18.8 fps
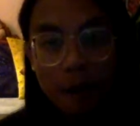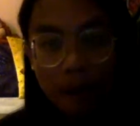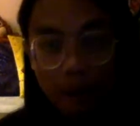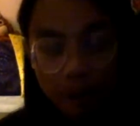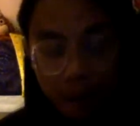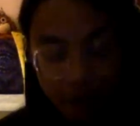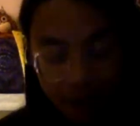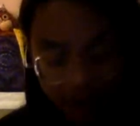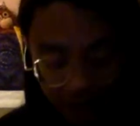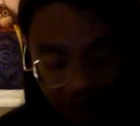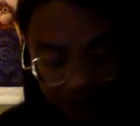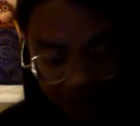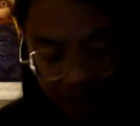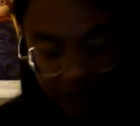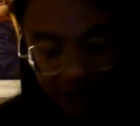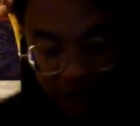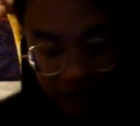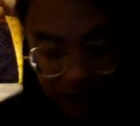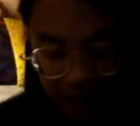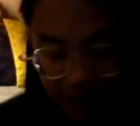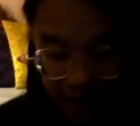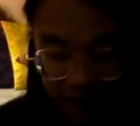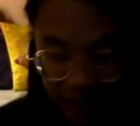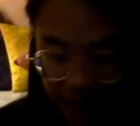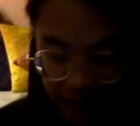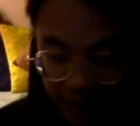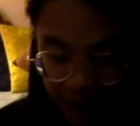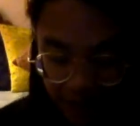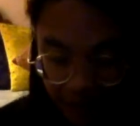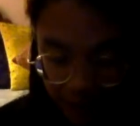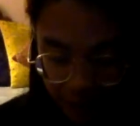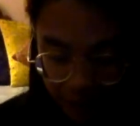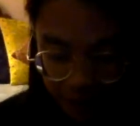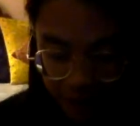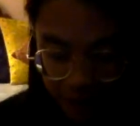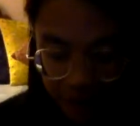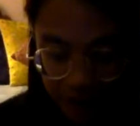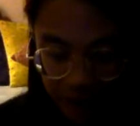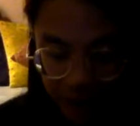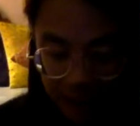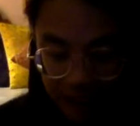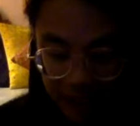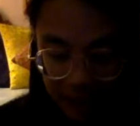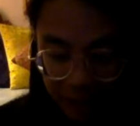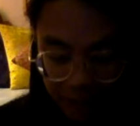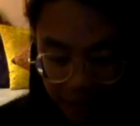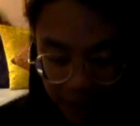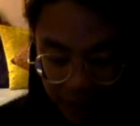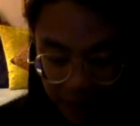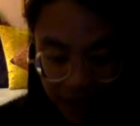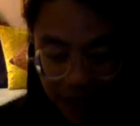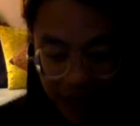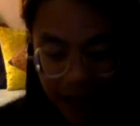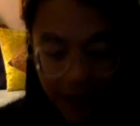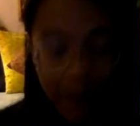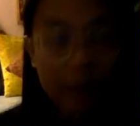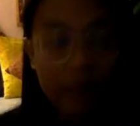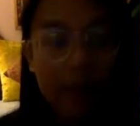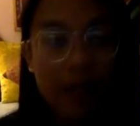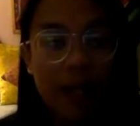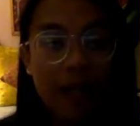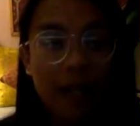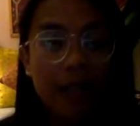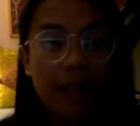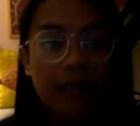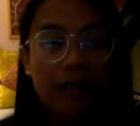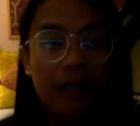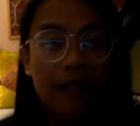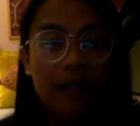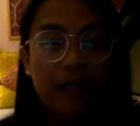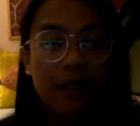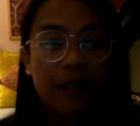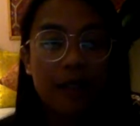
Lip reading: What I can say is like love that really emanates